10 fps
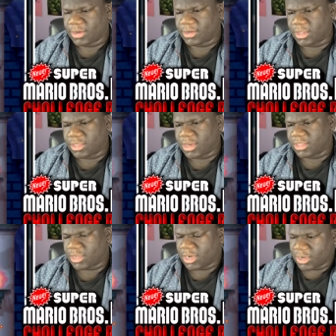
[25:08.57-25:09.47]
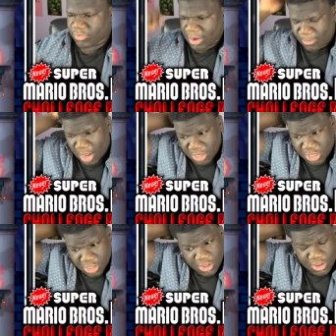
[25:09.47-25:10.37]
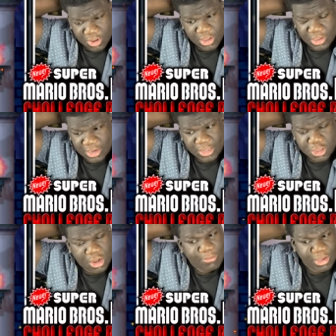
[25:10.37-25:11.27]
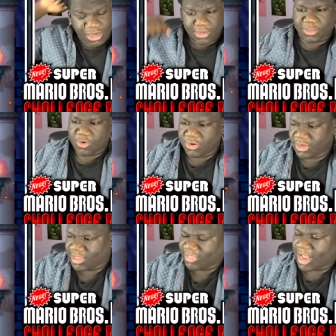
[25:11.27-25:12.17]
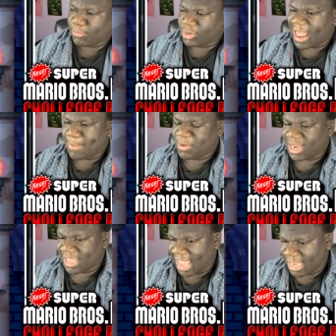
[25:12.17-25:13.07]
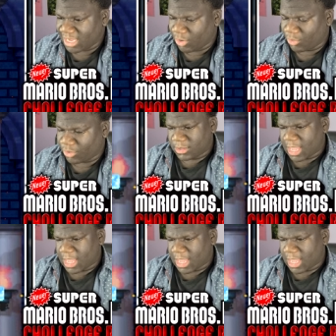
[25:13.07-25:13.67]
Does it... Is it gonna do that a bunch? Should I be concerned that that will happen again, or...